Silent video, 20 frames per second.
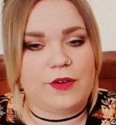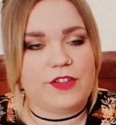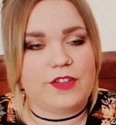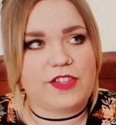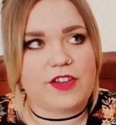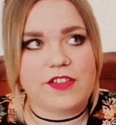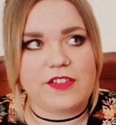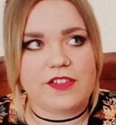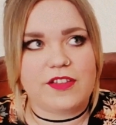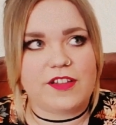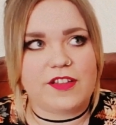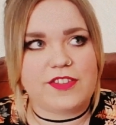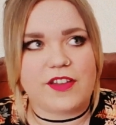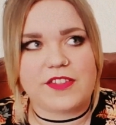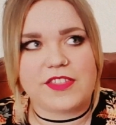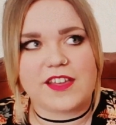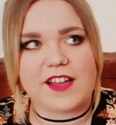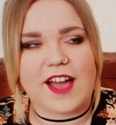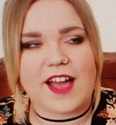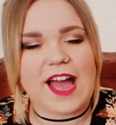don't
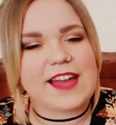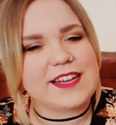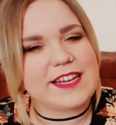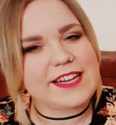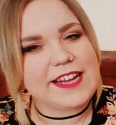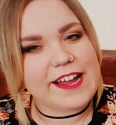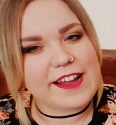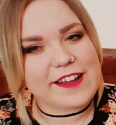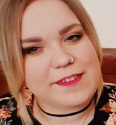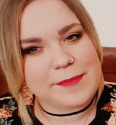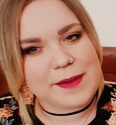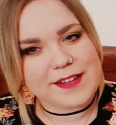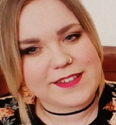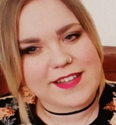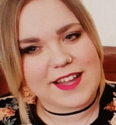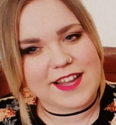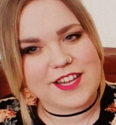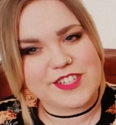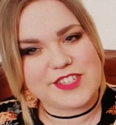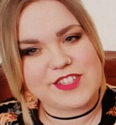think I had any
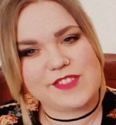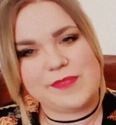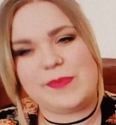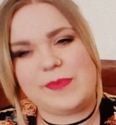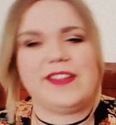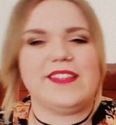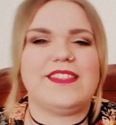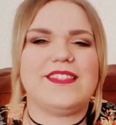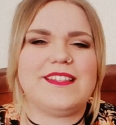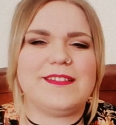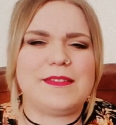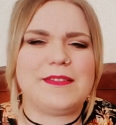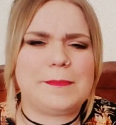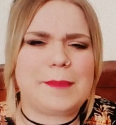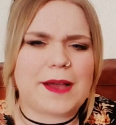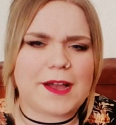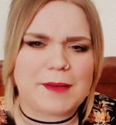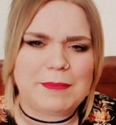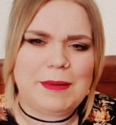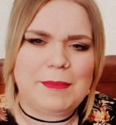expectations, but in the
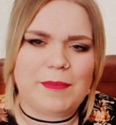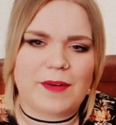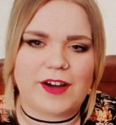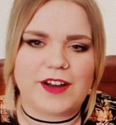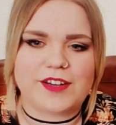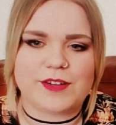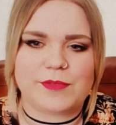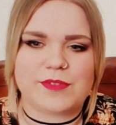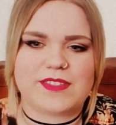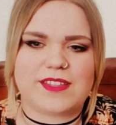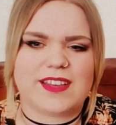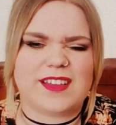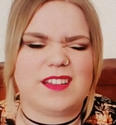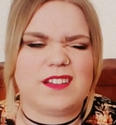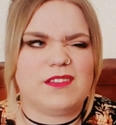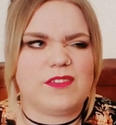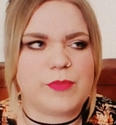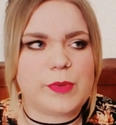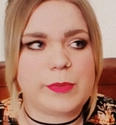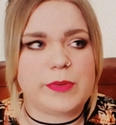back of my mind I was thinking,
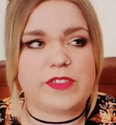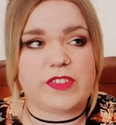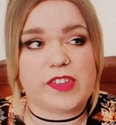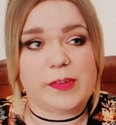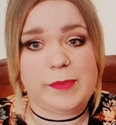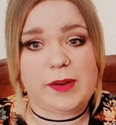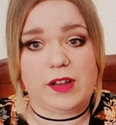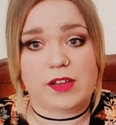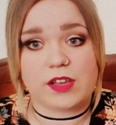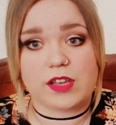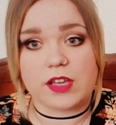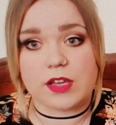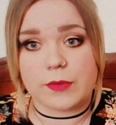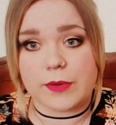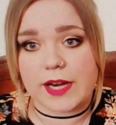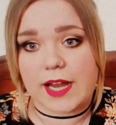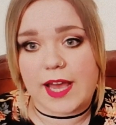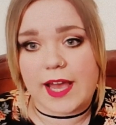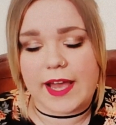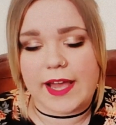it's probably just going to be like
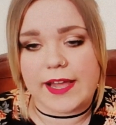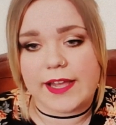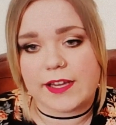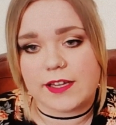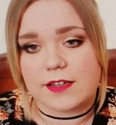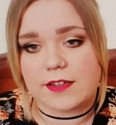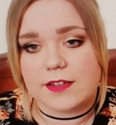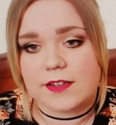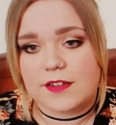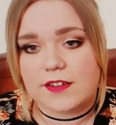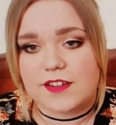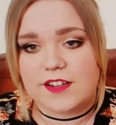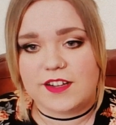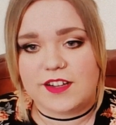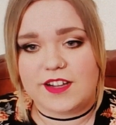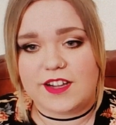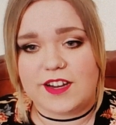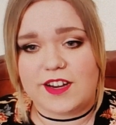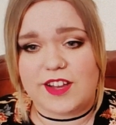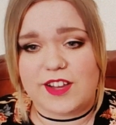Q&A, and
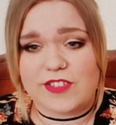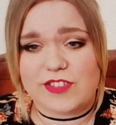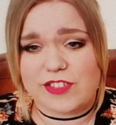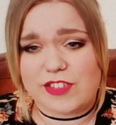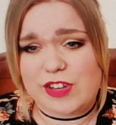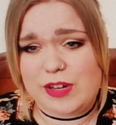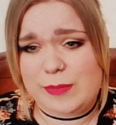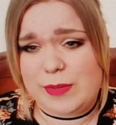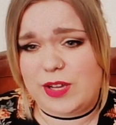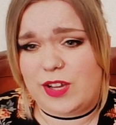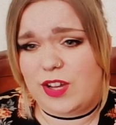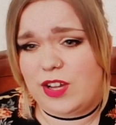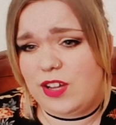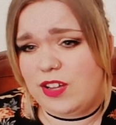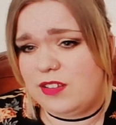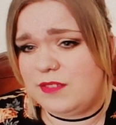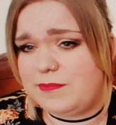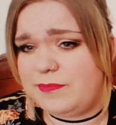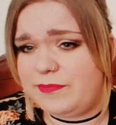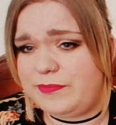it's just going to be
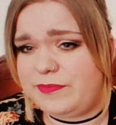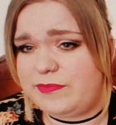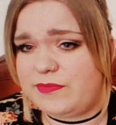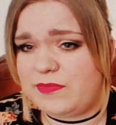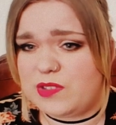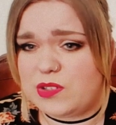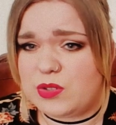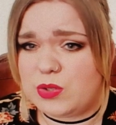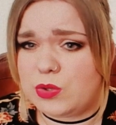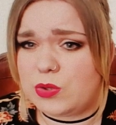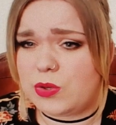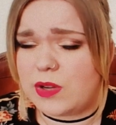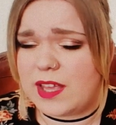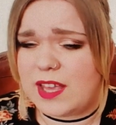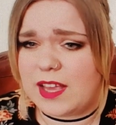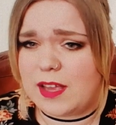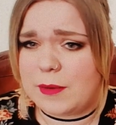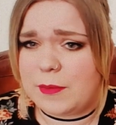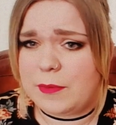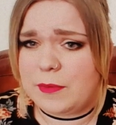her
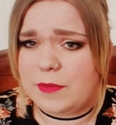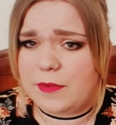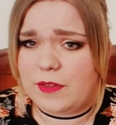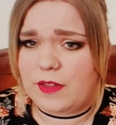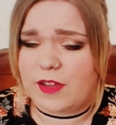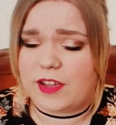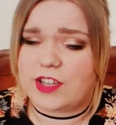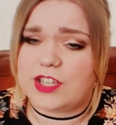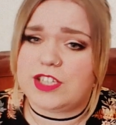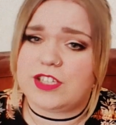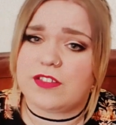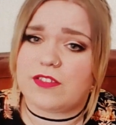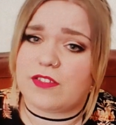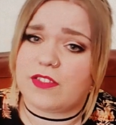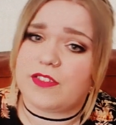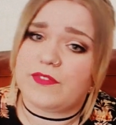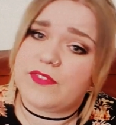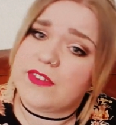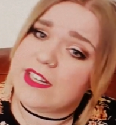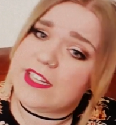talking like she does on
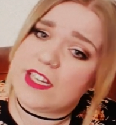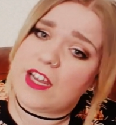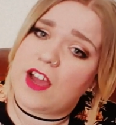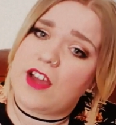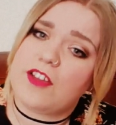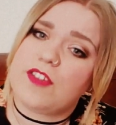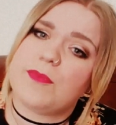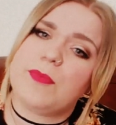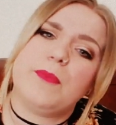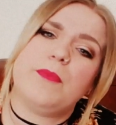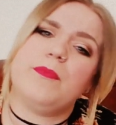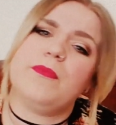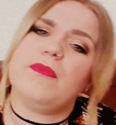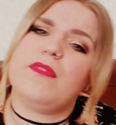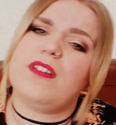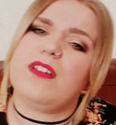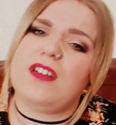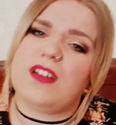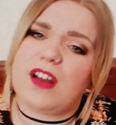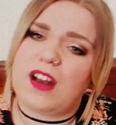the videos,
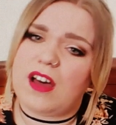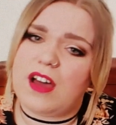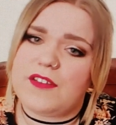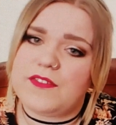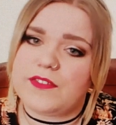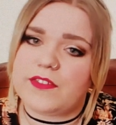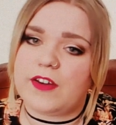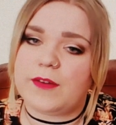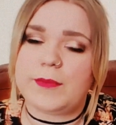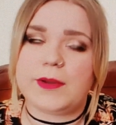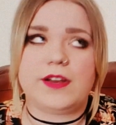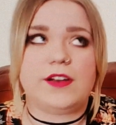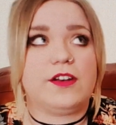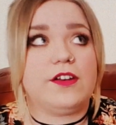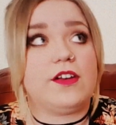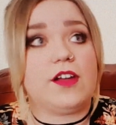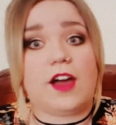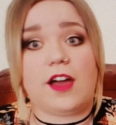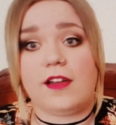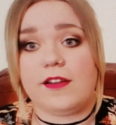but in a live environment,
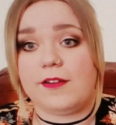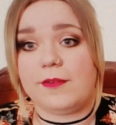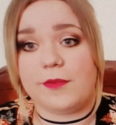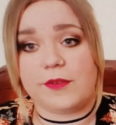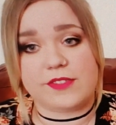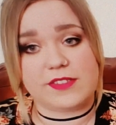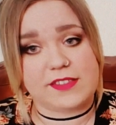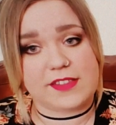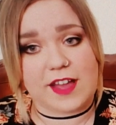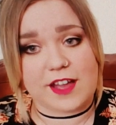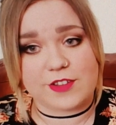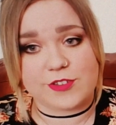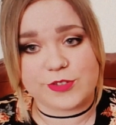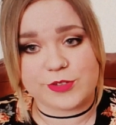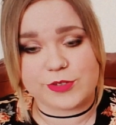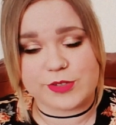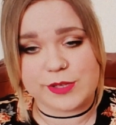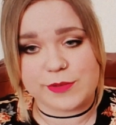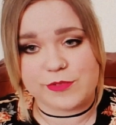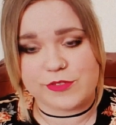no, it wasn't that at
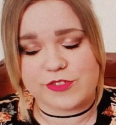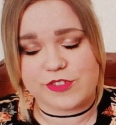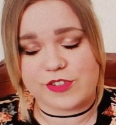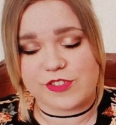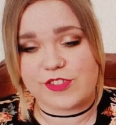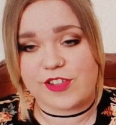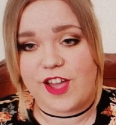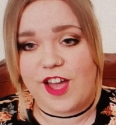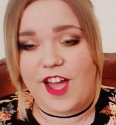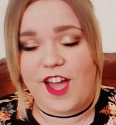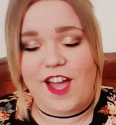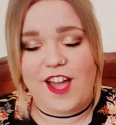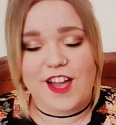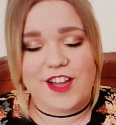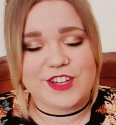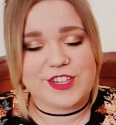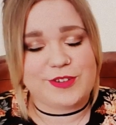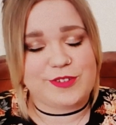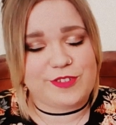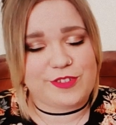all. It was just,
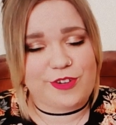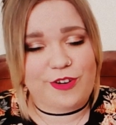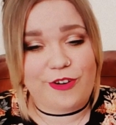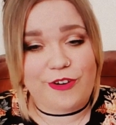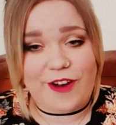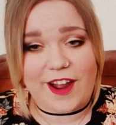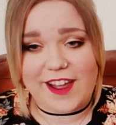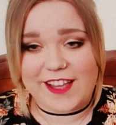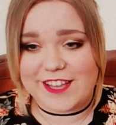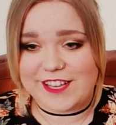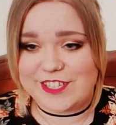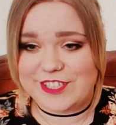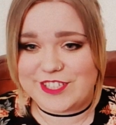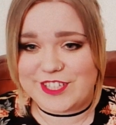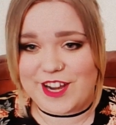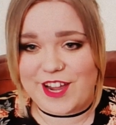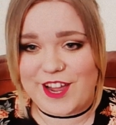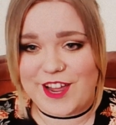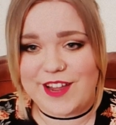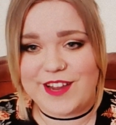she was cracking
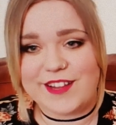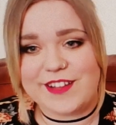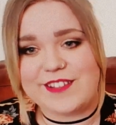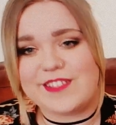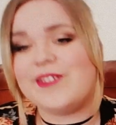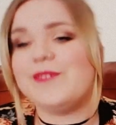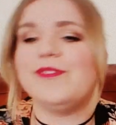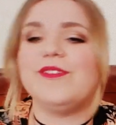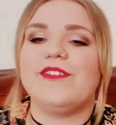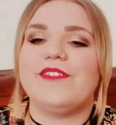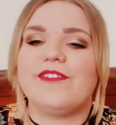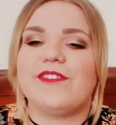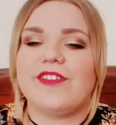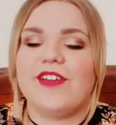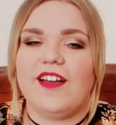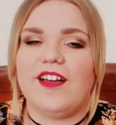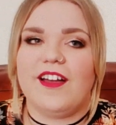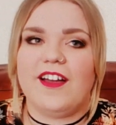jokes, it was